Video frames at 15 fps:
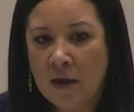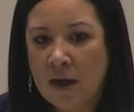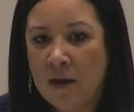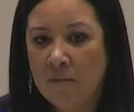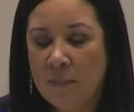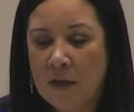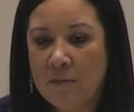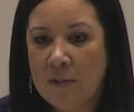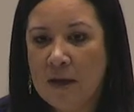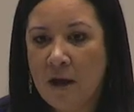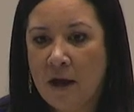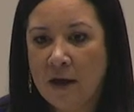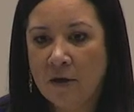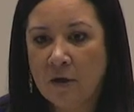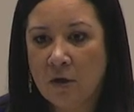and be
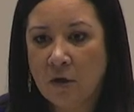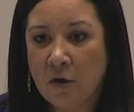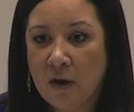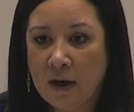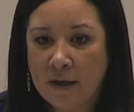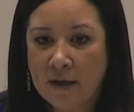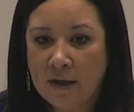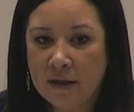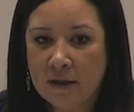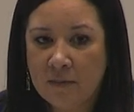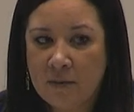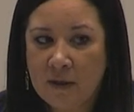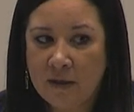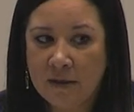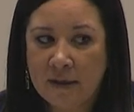behind on credits
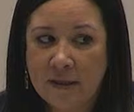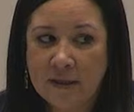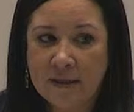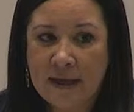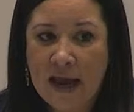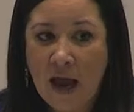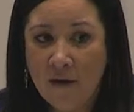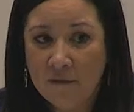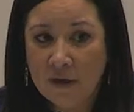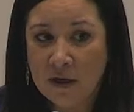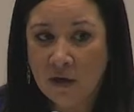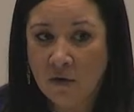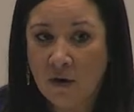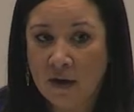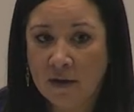because they didn't have any
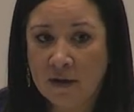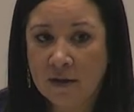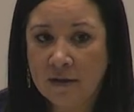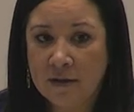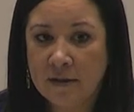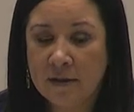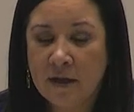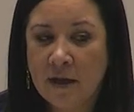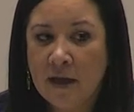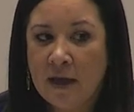credits,